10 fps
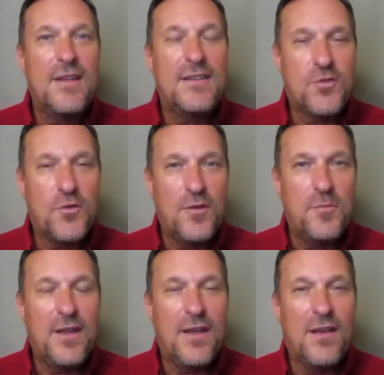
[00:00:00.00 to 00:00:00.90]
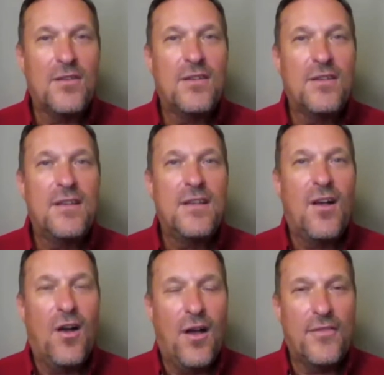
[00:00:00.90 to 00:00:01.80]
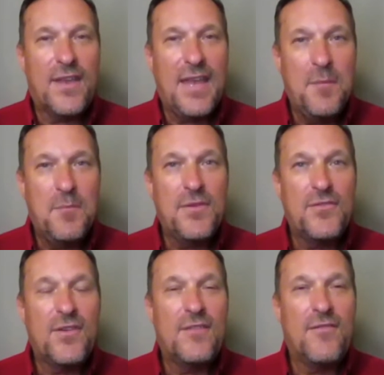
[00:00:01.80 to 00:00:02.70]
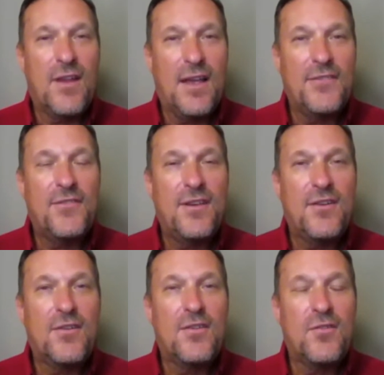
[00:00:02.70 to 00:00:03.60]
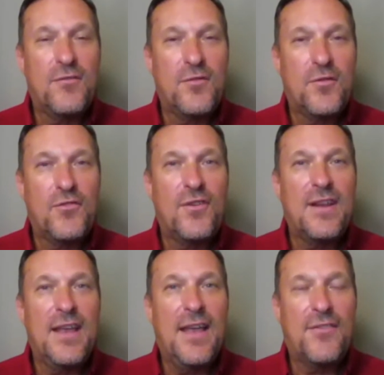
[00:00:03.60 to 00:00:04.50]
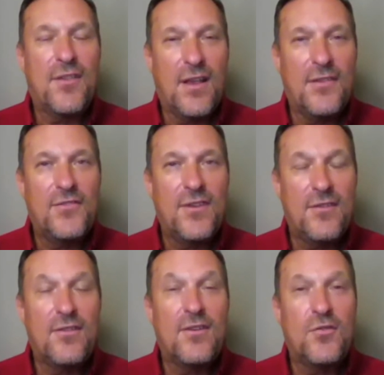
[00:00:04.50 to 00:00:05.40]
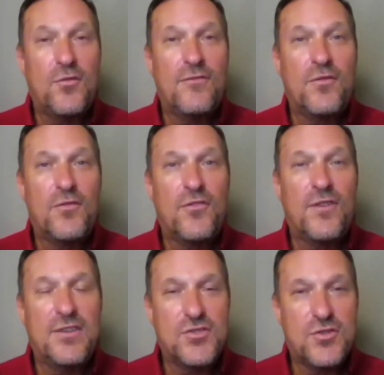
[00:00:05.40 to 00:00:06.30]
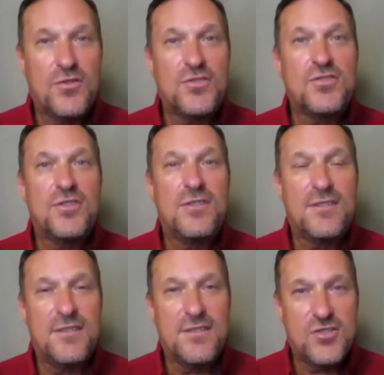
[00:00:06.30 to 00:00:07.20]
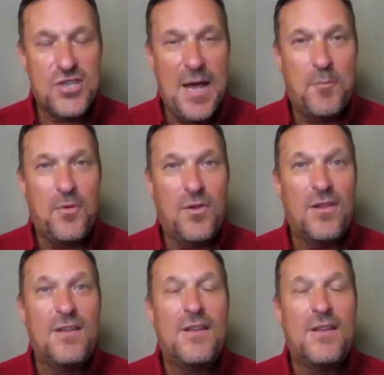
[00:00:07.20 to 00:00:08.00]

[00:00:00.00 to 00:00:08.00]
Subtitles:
It's going to be held on the campus of La Sierra University at the La Sierra University Church Chapel.